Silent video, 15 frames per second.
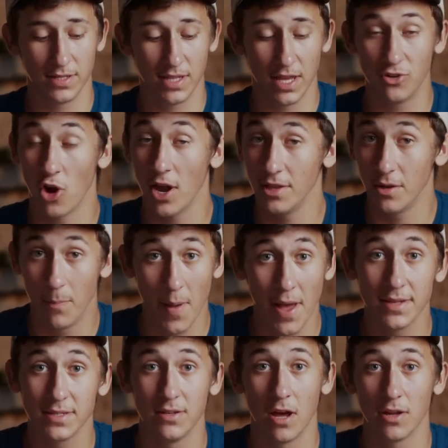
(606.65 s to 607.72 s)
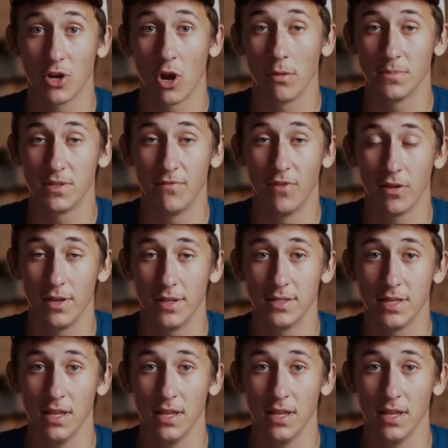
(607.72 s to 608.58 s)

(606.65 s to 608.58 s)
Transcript: They tried their best not to harm civilians,